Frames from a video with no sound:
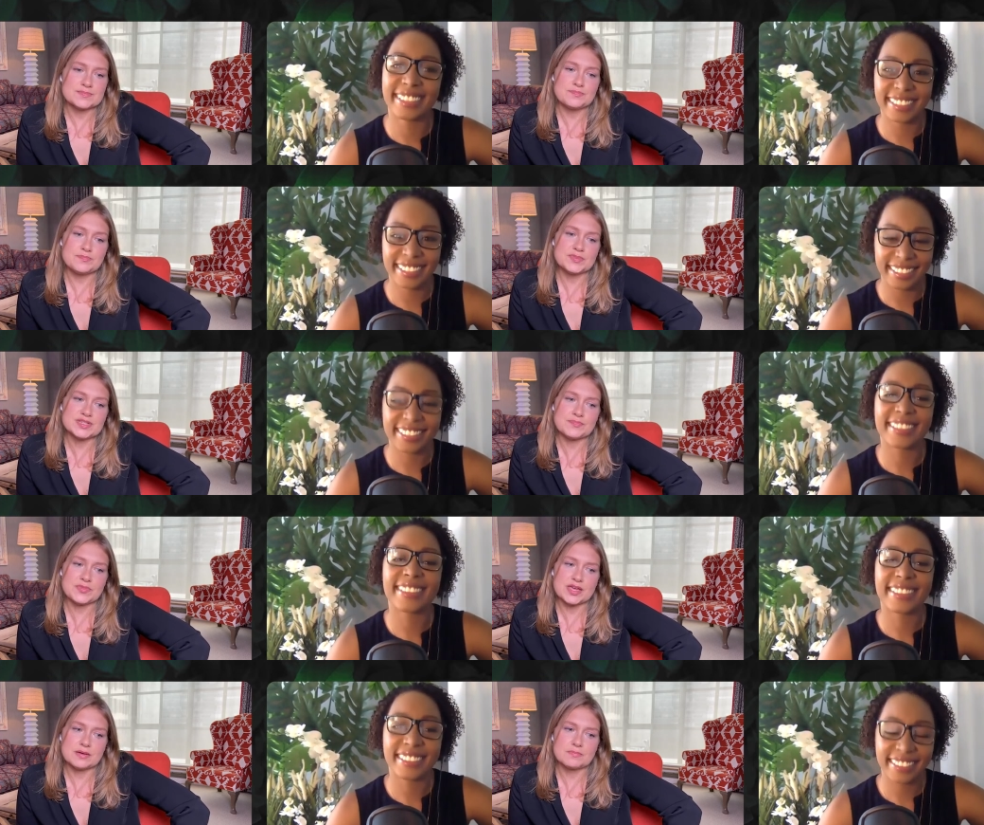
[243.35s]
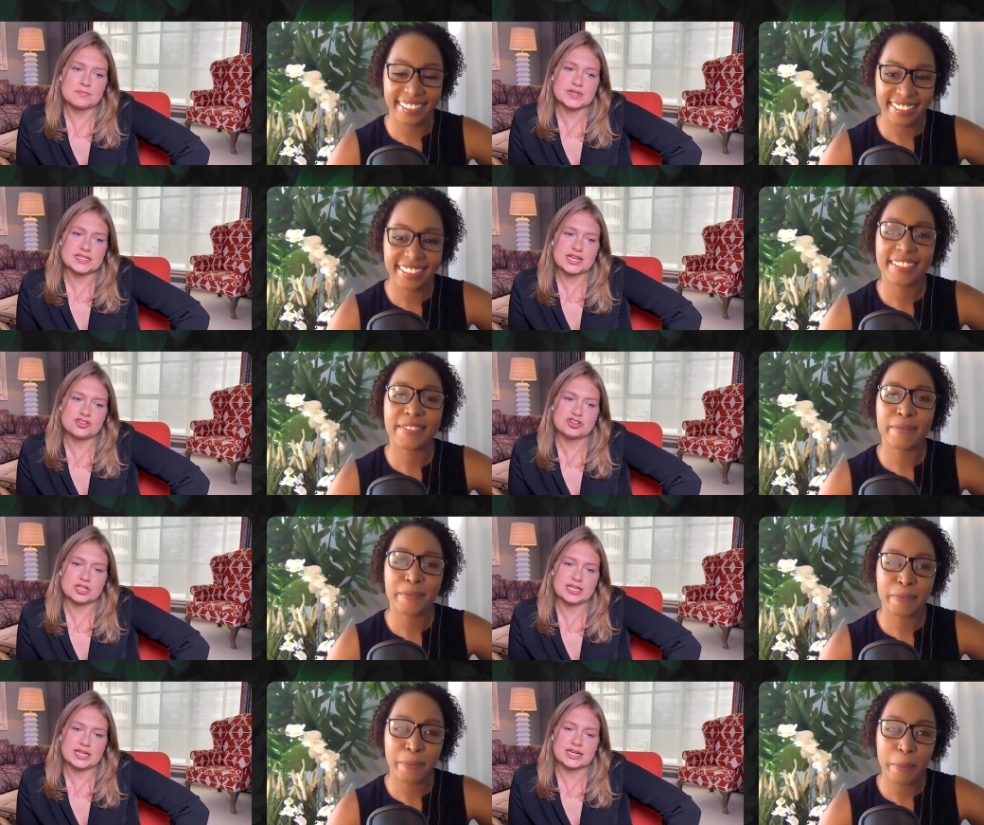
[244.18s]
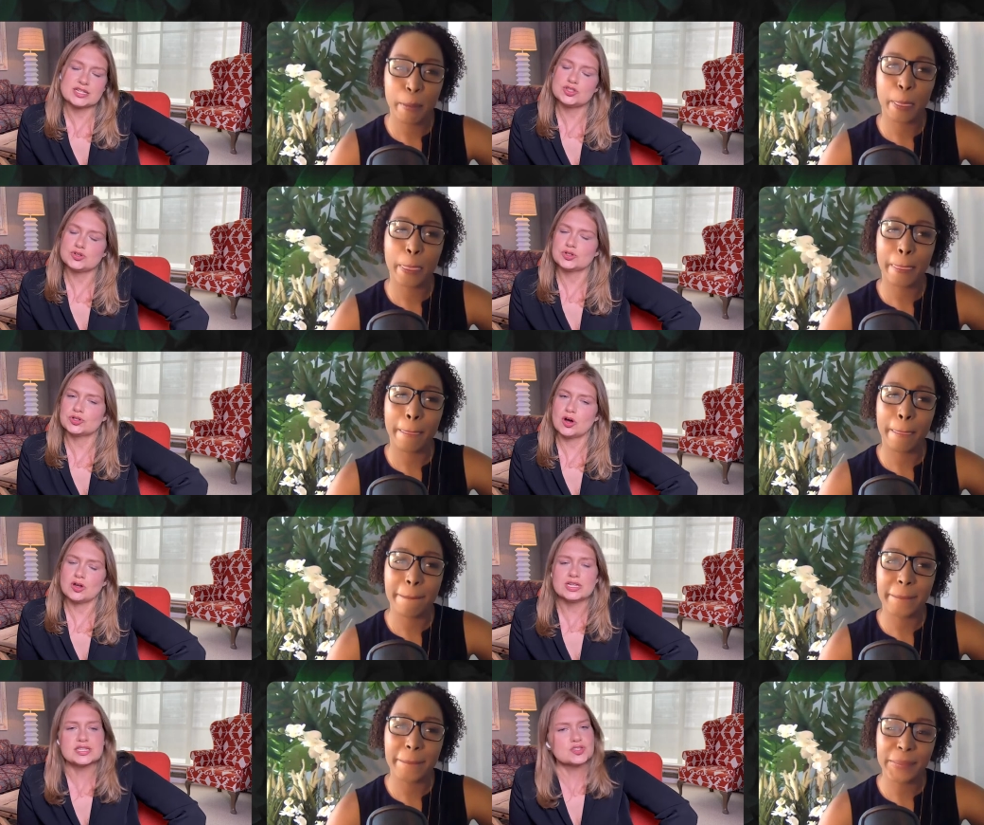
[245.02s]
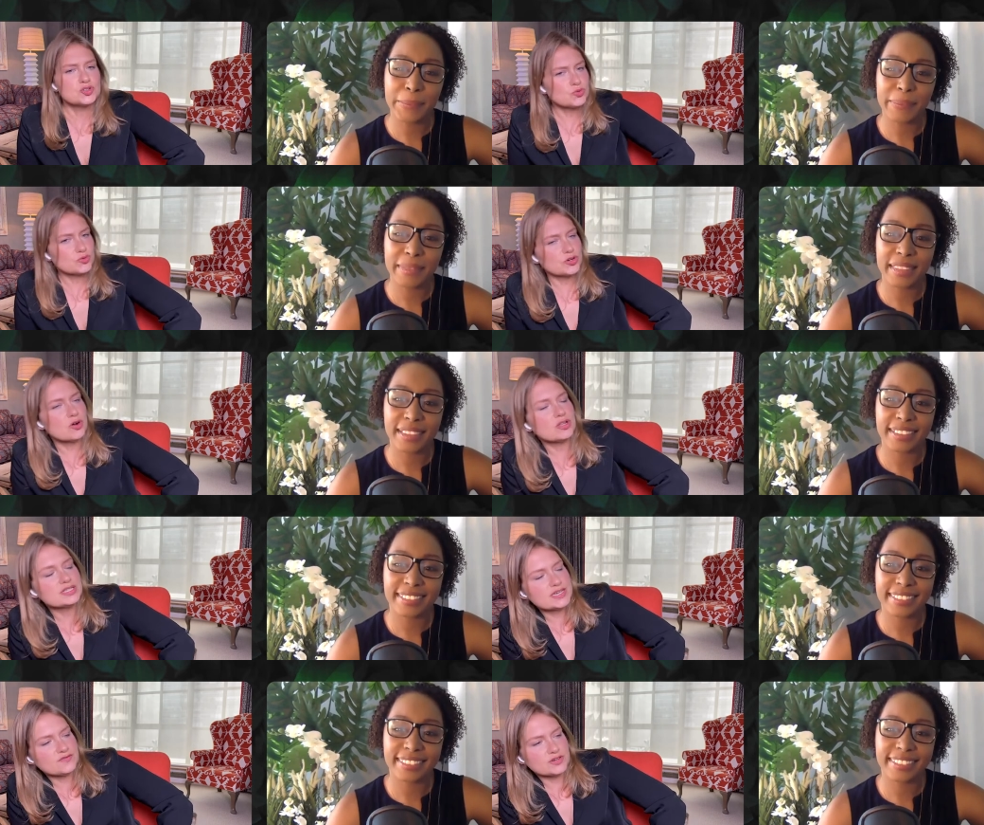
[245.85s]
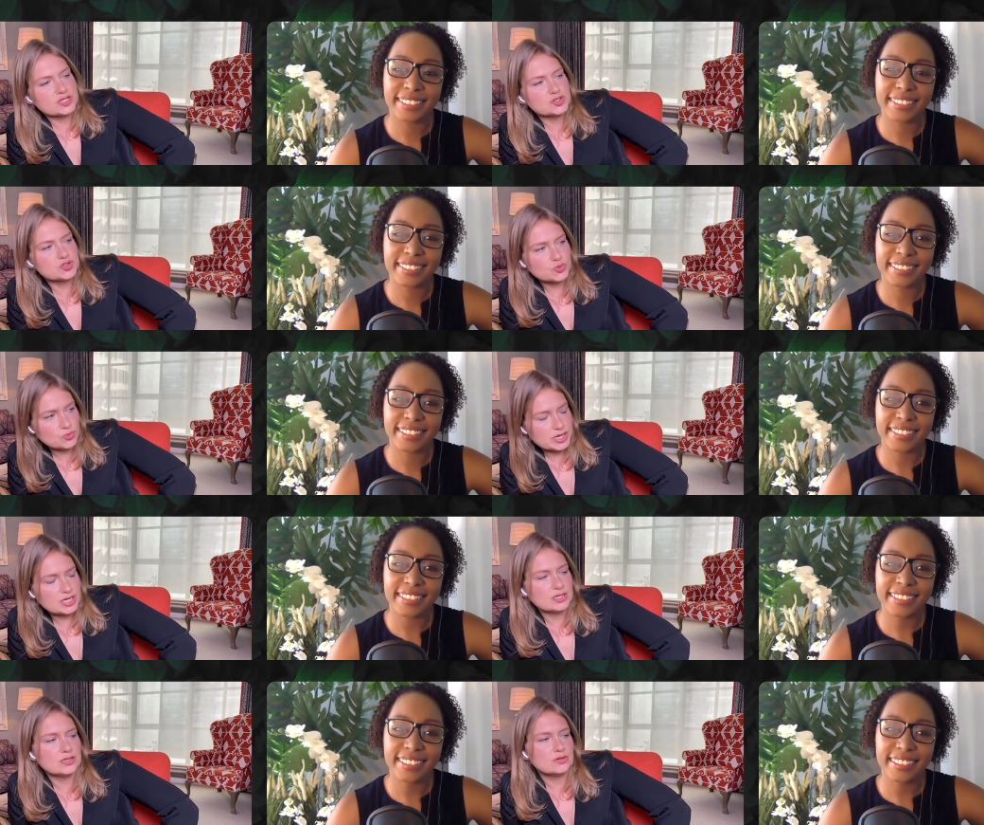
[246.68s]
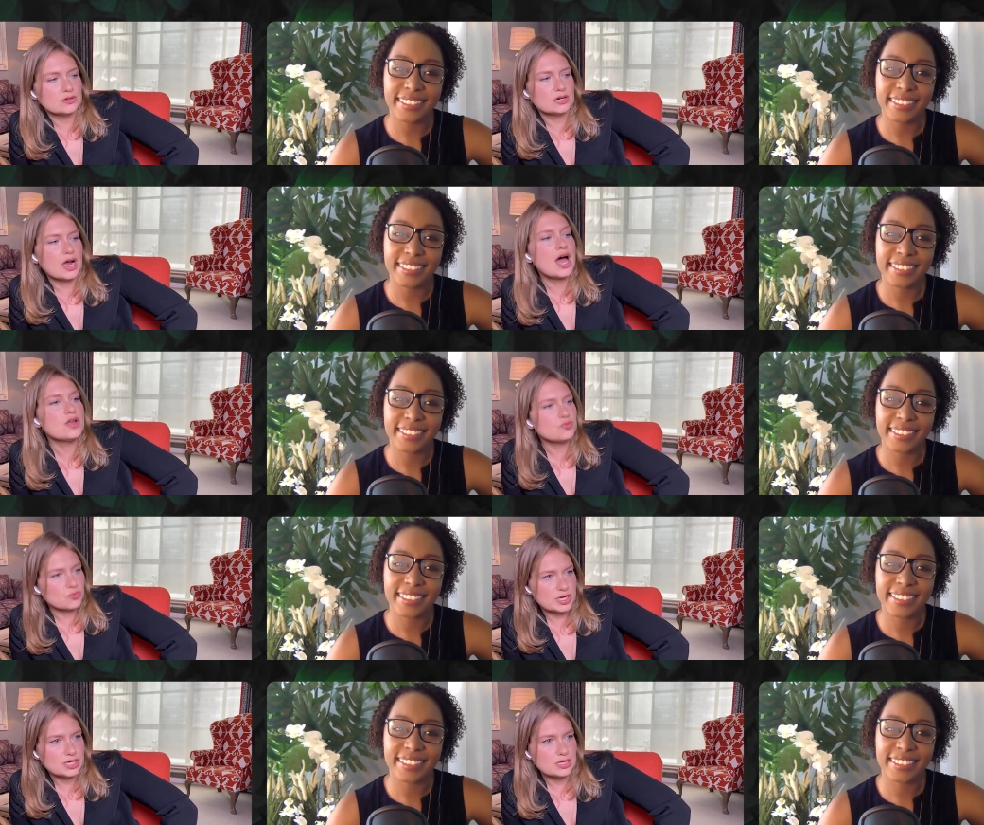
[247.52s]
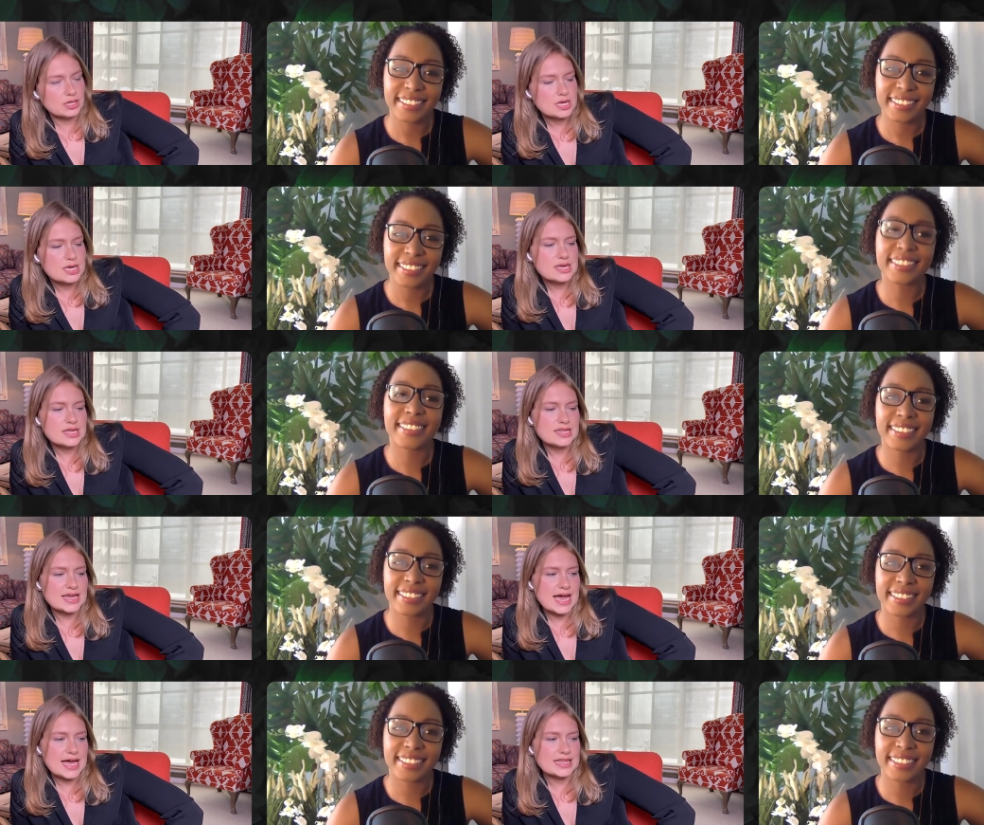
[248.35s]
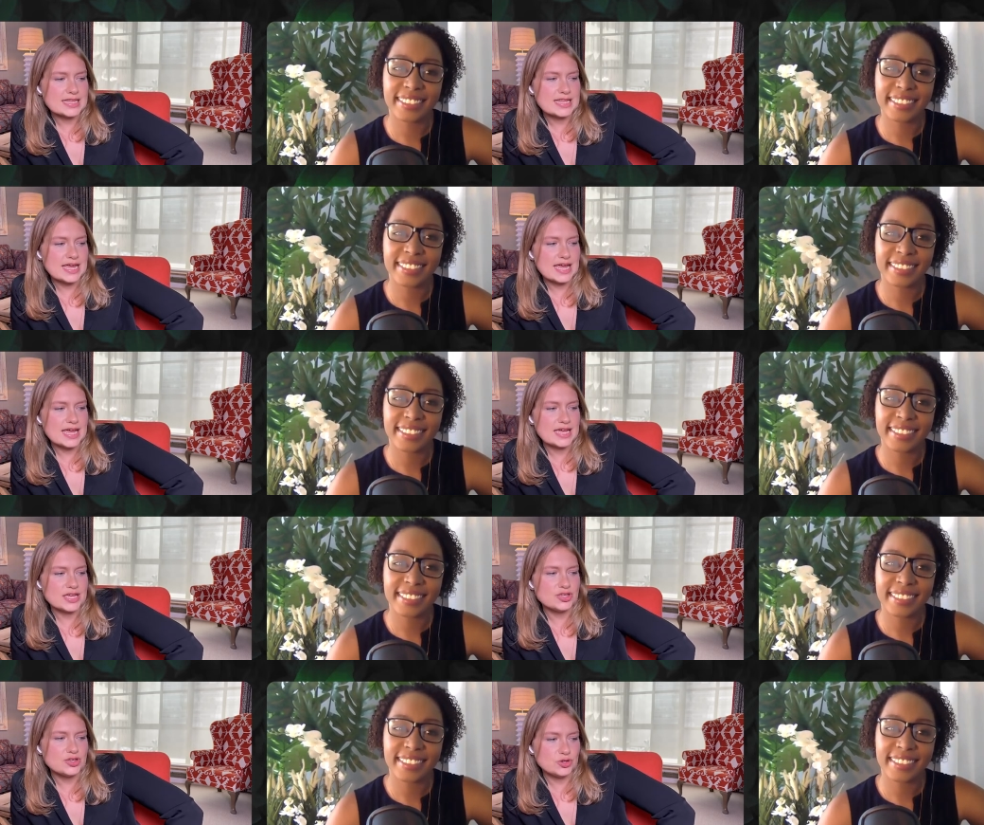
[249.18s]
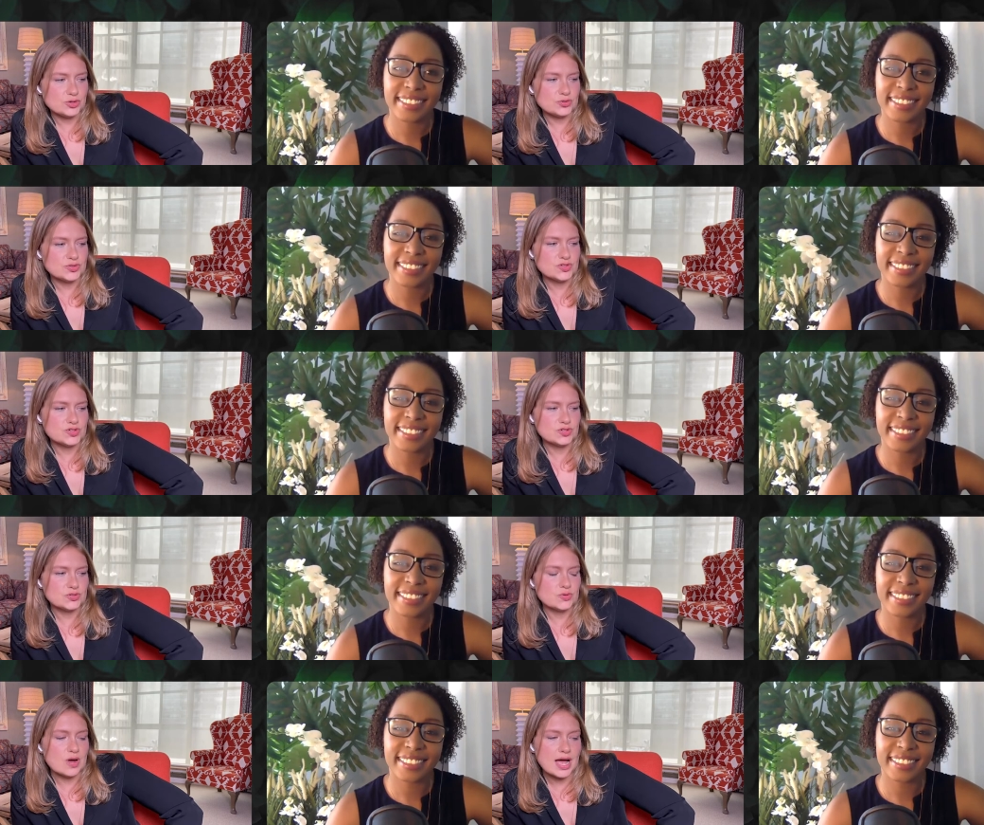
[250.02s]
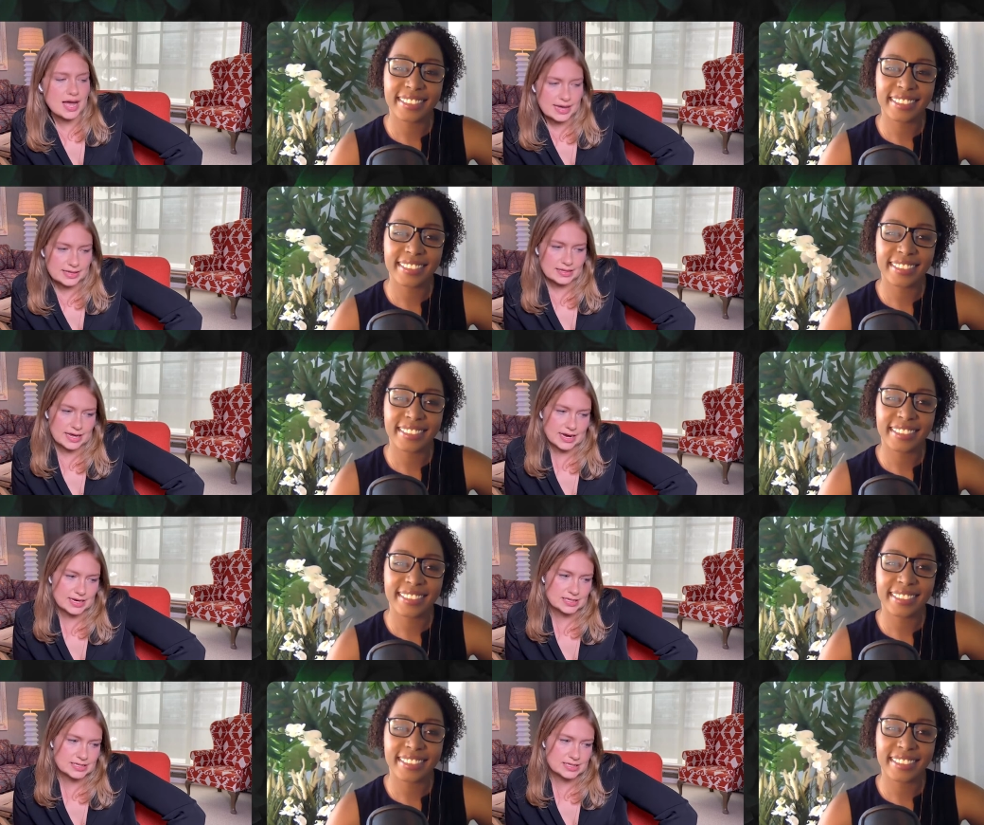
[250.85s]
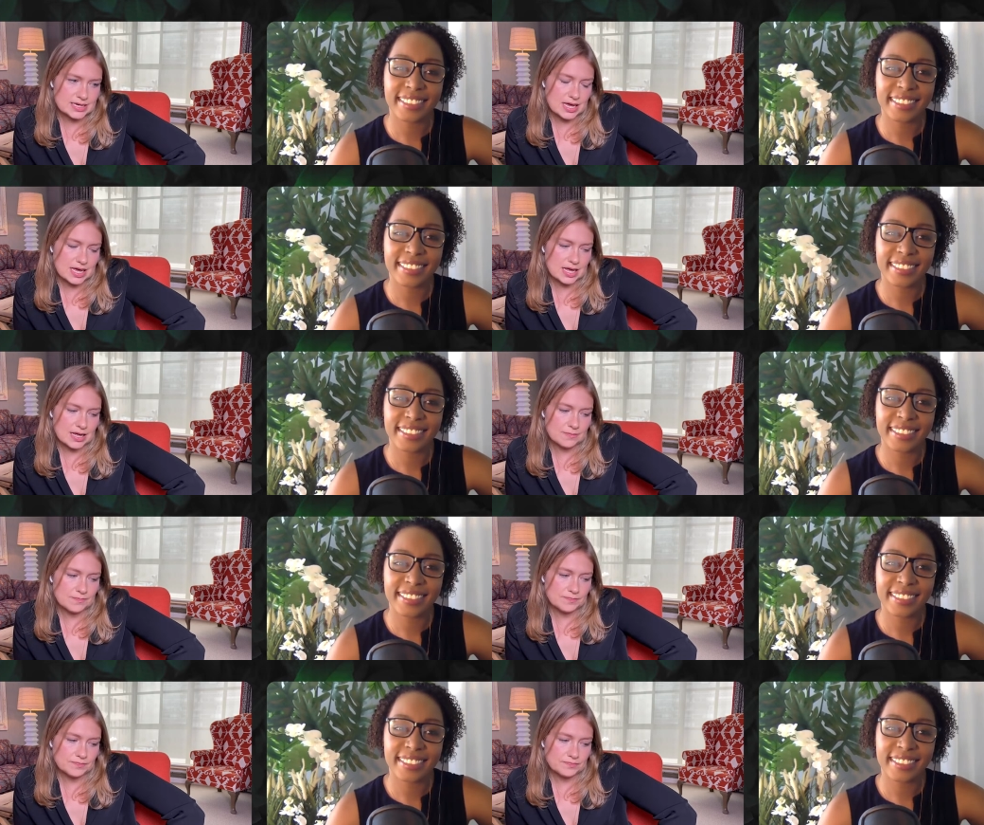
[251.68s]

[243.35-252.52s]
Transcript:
Speaker 1: something potentially like you could call it, sur- they're all different, surreal or unreal, that they use to highlight um,